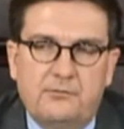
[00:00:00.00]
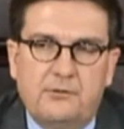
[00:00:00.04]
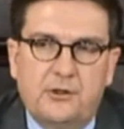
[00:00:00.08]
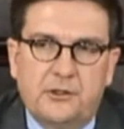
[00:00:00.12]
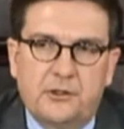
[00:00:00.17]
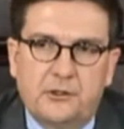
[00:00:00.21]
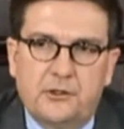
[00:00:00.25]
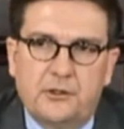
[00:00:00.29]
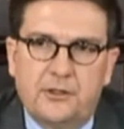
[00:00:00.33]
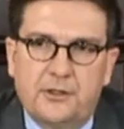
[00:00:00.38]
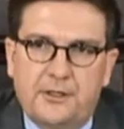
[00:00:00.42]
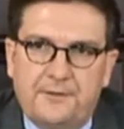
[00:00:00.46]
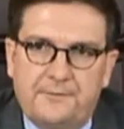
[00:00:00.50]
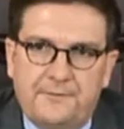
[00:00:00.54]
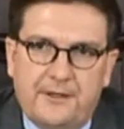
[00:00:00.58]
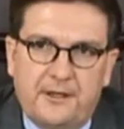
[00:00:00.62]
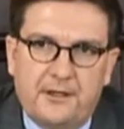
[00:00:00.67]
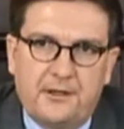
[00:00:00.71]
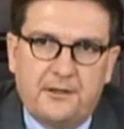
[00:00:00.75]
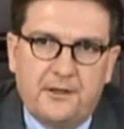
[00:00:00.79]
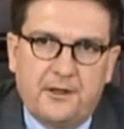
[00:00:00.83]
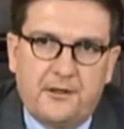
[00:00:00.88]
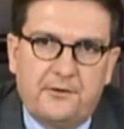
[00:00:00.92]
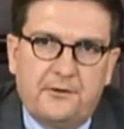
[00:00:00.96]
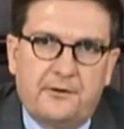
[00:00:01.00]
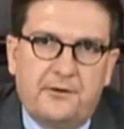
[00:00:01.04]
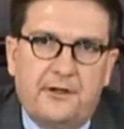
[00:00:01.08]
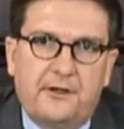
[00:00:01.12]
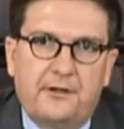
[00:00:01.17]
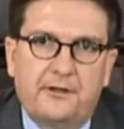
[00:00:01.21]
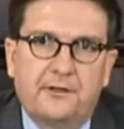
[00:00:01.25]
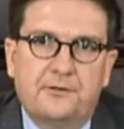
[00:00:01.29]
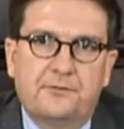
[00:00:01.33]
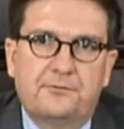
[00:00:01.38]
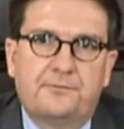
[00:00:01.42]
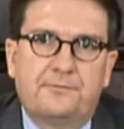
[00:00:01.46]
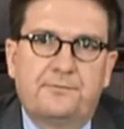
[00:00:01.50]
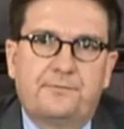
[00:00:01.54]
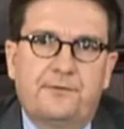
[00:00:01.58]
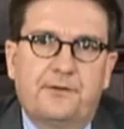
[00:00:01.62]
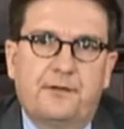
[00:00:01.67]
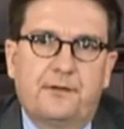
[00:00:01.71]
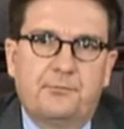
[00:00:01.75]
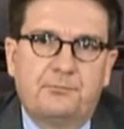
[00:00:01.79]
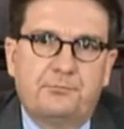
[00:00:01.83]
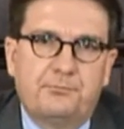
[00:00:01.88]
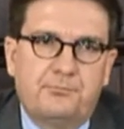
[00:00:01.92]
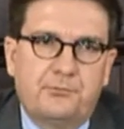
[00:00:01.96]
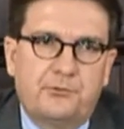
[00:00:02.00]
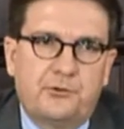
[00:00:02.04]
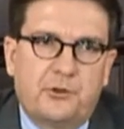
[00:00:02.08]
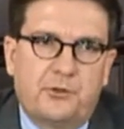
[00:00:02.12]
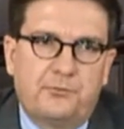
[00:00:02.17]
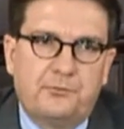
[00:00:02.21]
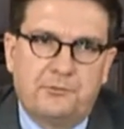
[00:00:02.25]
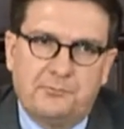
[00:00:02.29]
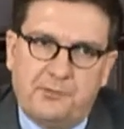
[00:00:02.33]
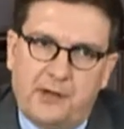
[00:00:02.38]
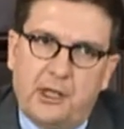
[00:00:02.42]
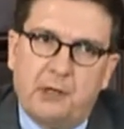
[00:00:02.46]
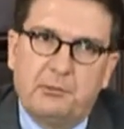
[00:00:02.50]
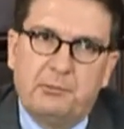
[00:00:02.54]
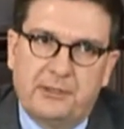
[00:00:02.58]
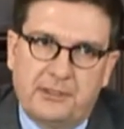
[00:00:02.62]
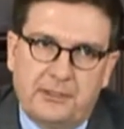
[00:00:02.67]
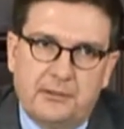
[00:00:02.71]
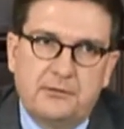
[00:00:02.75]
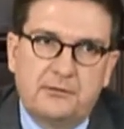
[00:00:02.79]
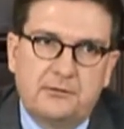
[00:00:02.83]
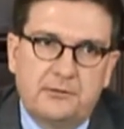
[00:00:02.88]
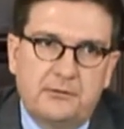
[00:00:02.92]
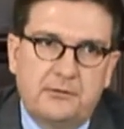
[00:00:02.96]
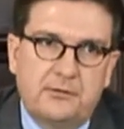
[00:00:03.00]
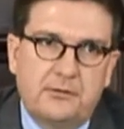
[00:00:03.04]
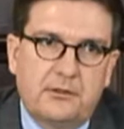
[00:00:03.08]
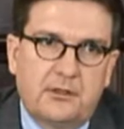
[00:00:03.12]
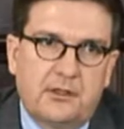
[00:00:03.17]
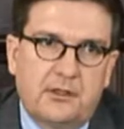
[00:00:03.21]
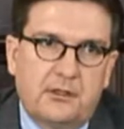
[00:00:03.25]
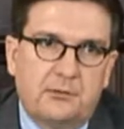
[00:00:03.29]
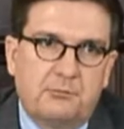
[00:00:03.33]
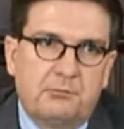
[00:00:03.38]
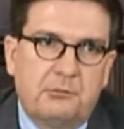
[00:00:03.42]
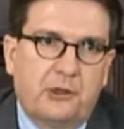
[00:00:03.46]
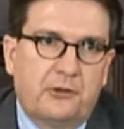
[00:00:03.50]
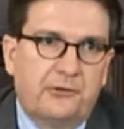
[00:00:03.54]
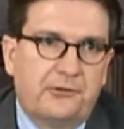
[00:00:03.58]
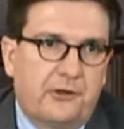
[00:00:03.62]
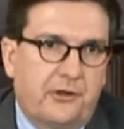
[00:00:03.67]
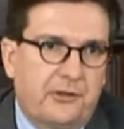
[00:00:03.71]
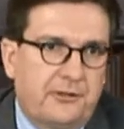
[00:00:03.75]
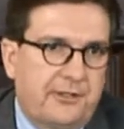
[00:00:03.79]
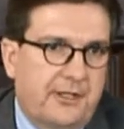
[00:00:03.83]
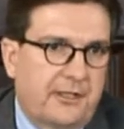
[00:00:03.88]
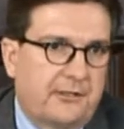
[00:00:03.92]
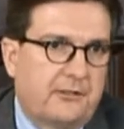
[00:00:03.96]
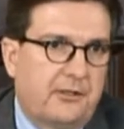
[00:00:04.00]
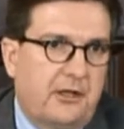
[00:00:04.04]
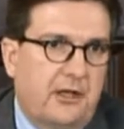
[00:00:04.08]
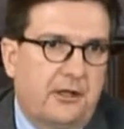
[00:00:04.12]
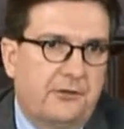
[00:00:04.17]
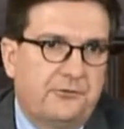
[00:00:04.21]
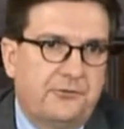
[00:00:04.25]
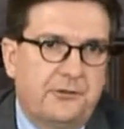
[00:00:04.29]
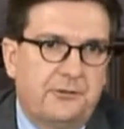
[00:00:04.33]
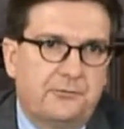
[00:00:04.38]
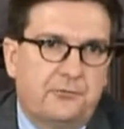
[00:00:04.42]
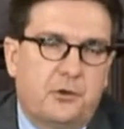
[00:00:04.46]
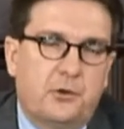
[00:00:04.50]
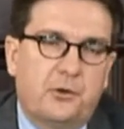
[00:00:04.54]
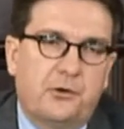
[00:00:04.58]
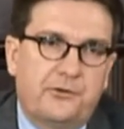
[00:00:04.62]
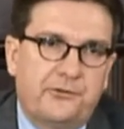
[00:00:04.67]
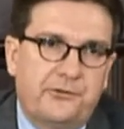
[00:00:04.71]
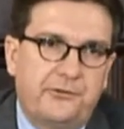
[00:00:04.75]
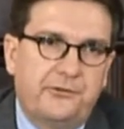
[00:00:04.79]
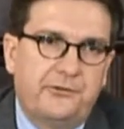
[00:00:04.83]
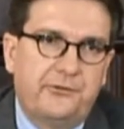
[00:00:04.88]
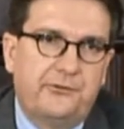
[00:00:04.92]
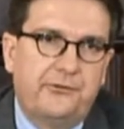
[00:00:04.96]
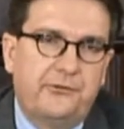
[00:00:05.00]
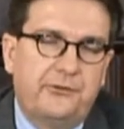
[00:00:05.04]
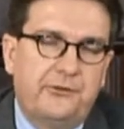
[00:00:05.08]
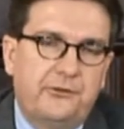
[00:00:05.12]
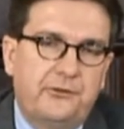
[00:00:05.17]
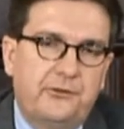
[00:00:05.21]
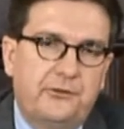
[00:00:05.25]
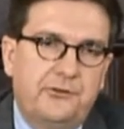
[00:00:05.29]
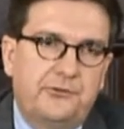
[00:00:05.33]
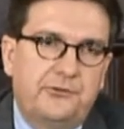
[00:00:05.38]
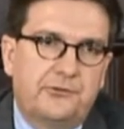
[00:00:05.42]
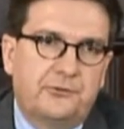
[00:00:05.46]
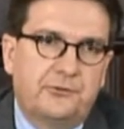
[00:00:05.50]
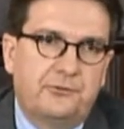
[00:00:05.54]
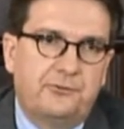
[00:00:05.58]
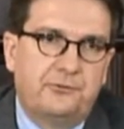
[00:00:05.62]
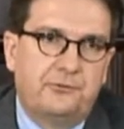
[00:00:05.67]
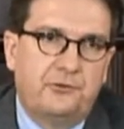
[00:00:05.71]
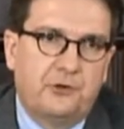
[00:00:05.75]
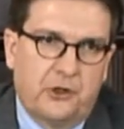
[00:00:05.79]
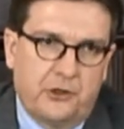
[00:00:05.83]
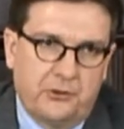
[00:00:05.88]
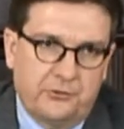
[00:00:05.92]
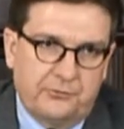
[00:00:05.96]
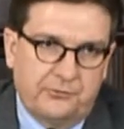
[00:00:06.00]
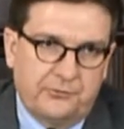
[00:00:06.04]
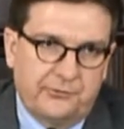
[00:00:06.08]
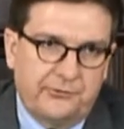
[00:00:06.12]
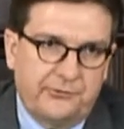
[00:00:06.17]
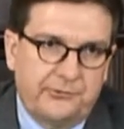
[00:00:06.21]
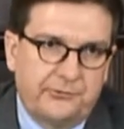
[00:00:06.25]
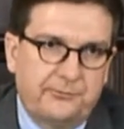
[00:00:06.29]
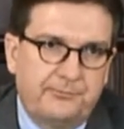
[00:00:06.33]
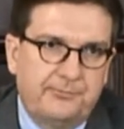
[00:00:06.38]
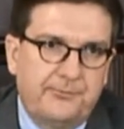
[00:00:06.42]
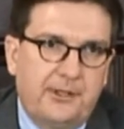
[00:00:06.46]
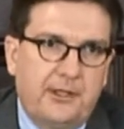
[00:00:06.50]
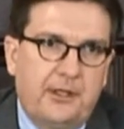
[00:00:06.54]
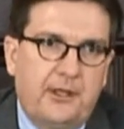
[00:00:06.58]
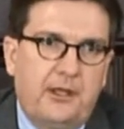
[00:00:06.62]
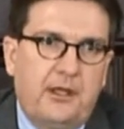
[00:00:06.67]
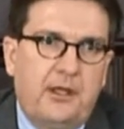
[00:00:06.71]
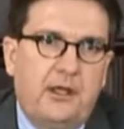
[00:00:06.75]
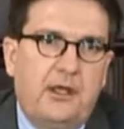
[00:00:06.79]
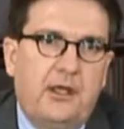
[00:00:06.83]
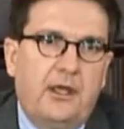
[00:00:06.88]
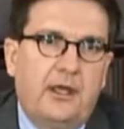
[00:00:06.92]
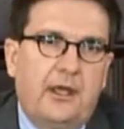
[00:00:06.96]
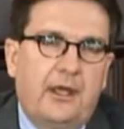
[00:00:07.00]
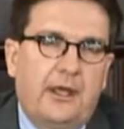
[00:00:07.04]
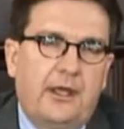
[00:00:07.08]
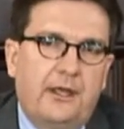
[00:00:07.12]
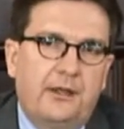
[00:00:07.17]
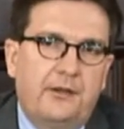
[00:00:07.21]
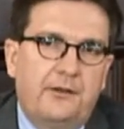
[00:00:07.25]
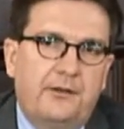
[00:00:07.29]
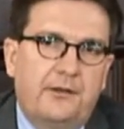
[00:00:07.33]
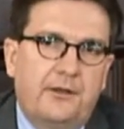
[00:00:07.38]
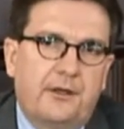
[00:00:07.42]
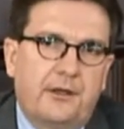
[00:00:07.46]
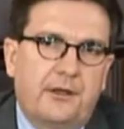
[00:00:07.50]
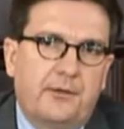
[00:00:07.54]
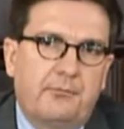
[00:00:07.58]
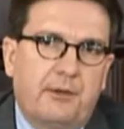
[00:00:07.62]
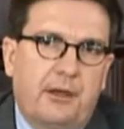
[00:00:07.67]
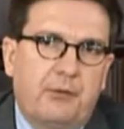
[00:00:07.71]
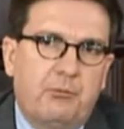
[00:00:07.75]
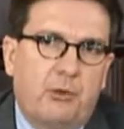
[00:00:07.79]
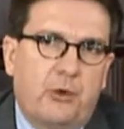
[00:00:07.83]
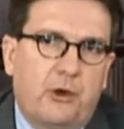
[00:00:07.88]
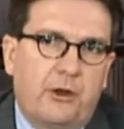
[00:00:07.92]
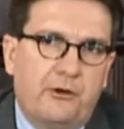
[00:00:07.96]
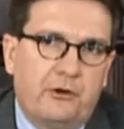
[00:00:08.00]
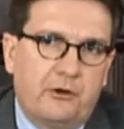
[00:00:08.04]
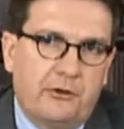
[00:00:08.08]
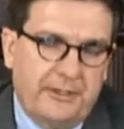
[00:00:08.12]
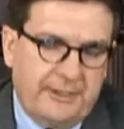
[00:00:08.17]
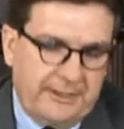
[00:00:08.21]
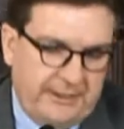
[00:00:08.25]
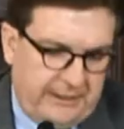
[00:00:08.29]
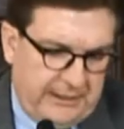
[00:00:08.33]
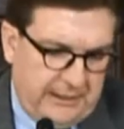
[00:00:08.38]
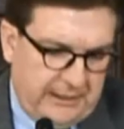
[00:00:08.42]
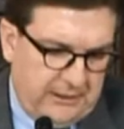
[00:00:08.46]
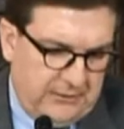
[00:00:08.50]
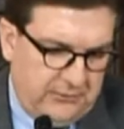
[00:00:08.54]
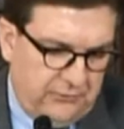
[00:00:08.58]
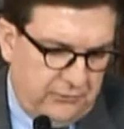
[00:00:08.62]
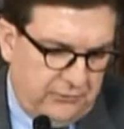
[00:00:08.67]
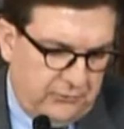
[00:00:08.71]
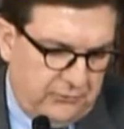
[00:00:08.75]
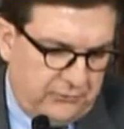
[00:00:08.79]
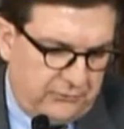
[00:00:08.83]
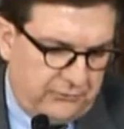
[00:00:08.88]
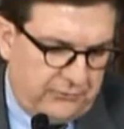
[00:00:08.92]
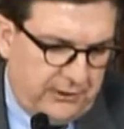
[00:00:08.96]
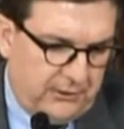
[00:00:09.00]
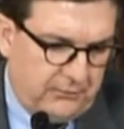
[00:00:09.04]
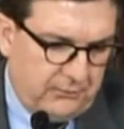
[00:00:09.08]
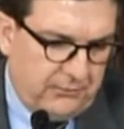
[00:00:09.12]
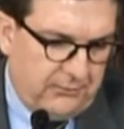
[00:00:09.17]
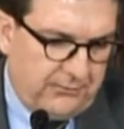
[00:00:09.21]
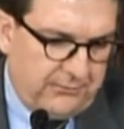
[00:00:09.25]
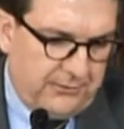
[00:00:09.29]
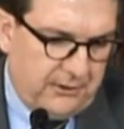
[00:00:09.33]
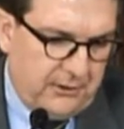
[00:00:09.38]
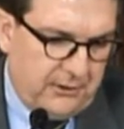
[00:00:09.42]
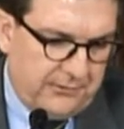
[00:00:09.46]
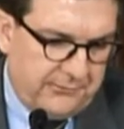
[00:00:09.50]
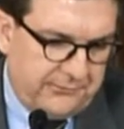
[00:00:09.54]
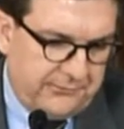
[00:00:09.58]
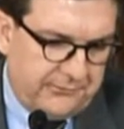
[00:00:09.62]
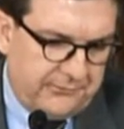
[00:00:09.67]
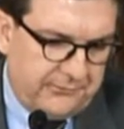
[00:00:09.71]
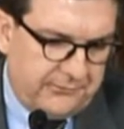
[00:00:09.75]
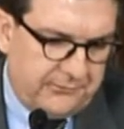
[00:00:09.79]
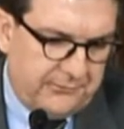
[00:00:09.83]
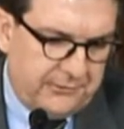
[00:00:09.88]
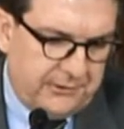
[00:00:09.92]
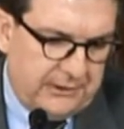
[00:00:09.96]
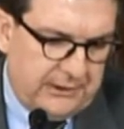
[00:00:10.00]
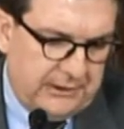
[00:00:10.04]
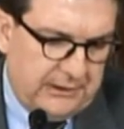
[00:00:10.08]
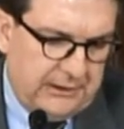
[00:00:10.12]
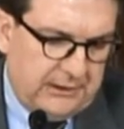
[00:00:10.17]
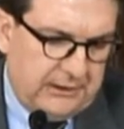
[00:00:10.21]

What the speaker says: Very good. And then another area of sort of developing military technology, of course, is the use of drones. Mm-hmm. And I'm wondering, can you share with us